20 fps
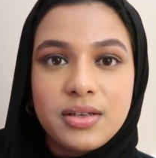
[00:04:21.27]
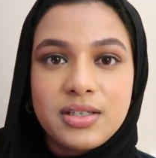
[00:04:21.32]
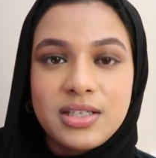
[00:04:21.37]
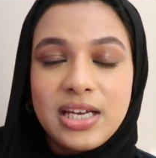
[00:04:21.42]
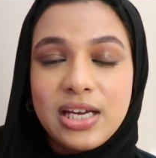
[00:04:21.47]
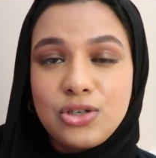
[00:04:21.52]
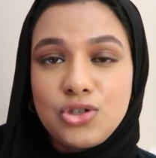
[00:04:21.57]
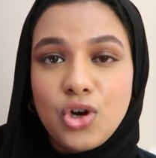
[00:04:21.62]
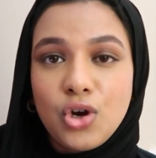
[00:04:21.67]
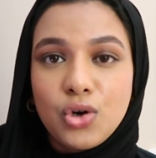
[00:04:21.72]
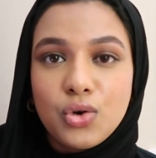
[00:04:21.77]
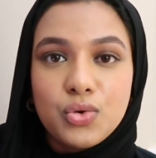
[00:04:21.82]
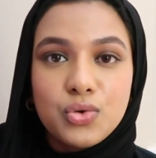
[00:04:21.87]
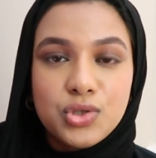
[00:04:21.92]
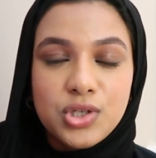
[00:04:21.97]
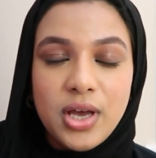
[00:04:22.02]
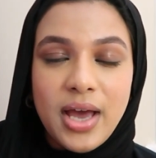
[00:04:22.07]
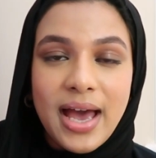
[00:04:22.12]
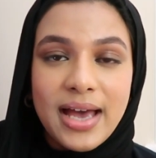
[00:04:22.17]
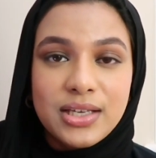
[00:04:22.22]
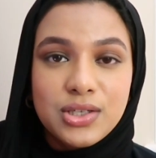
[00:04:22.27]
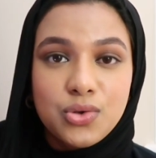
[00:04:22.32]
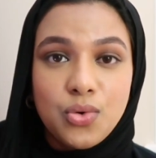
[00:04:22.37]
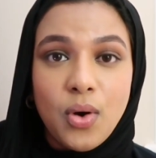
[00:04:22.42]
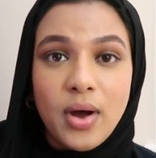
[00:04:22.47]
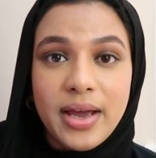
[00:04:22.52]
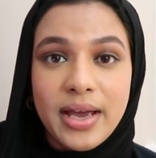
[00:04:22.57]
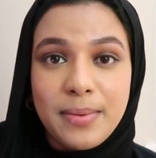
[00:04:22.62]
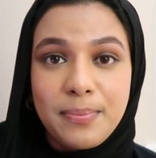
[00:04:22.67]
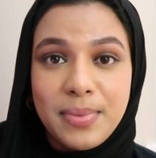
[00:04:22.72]
TikTok also has
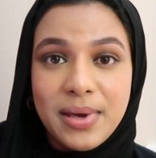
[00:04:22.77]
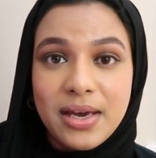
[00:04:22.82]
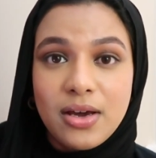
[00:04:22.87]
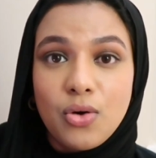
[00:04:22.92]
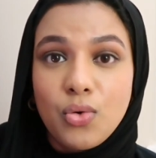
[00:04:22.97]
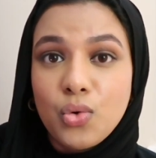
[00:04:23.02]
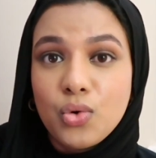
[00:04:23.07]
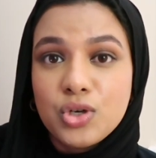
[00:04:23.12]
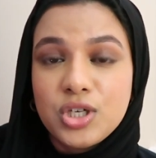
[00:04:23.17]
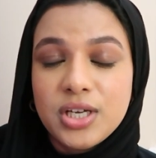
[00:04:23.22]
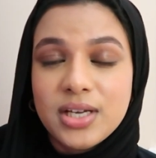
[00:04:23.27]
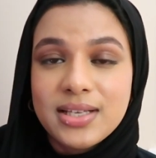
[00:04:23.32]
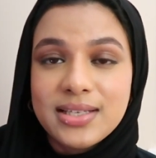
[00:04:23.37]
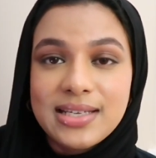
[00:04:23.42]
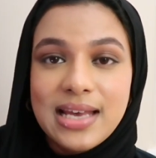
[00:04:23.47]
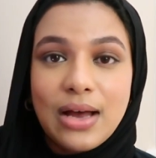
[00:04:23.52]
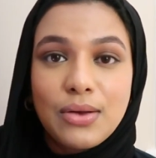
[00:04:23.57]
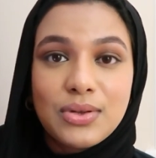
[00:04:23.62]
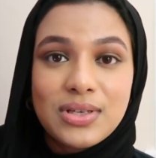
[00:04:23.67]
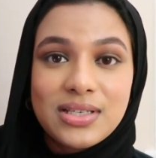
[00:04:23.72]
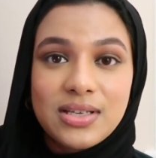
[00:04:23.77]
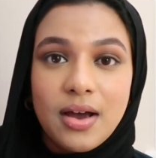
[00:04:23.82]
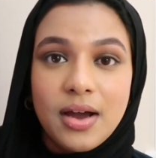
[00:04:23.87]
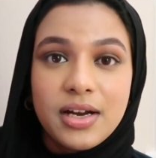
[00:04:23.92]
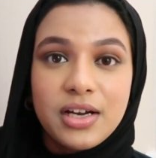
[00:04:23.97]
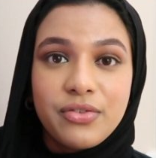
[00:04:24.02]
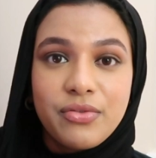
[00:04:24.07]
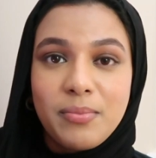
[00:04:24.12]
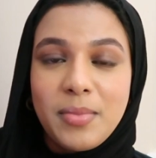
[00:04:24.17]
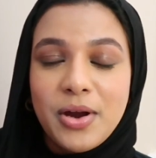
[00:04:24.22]
quite a big audience
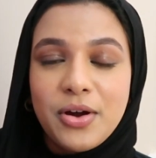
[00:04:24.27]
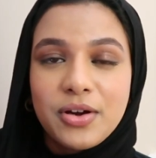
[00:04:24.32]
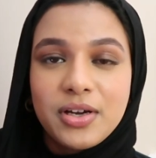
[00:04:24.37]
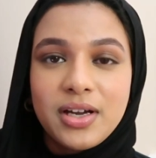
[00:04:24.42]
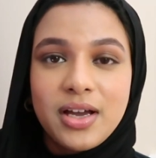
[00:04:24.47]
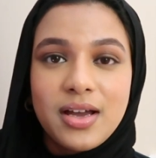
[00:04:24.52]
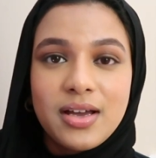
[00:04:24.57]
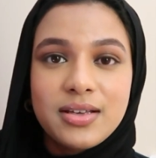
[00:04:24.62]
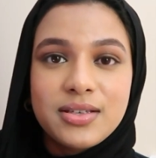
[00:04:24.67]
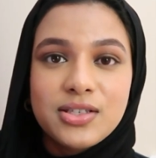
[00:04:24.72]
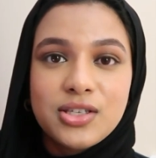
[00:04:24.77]
outside of America,